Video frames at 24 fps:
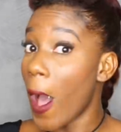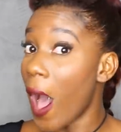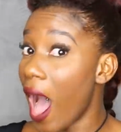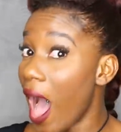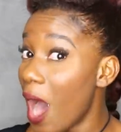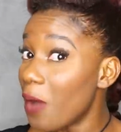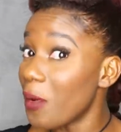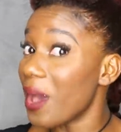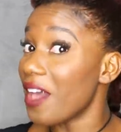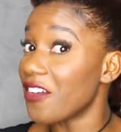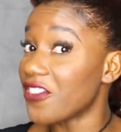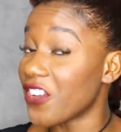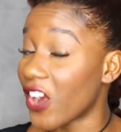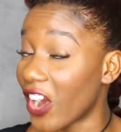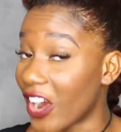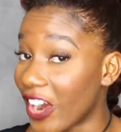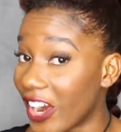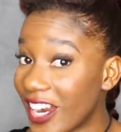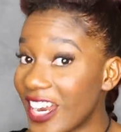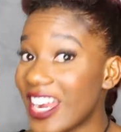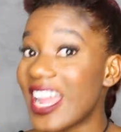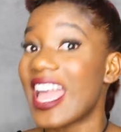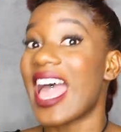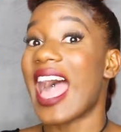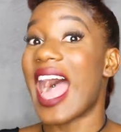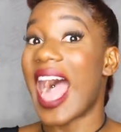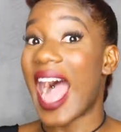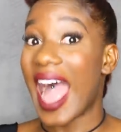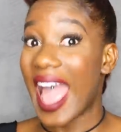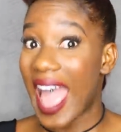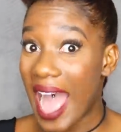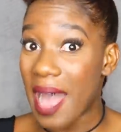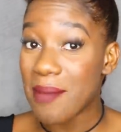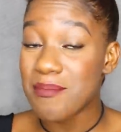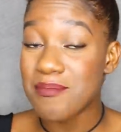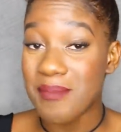However,
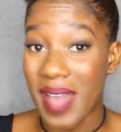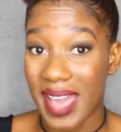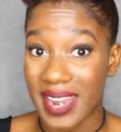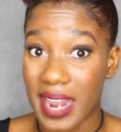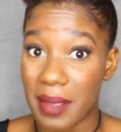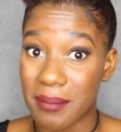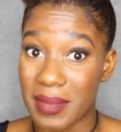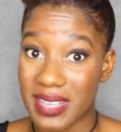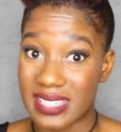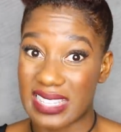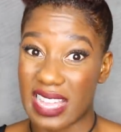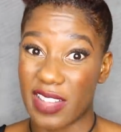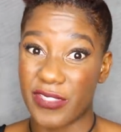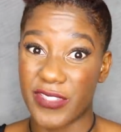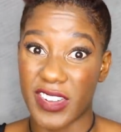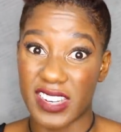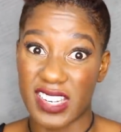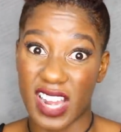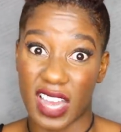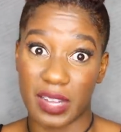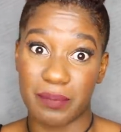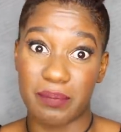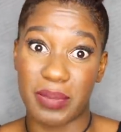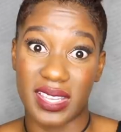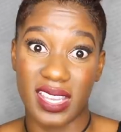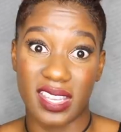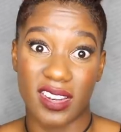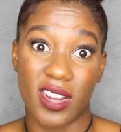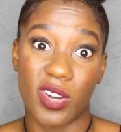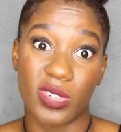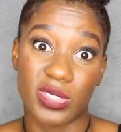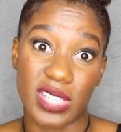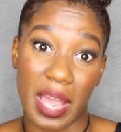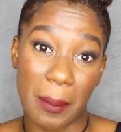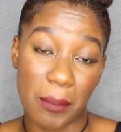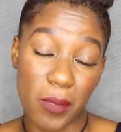I am mad at myself for not picking out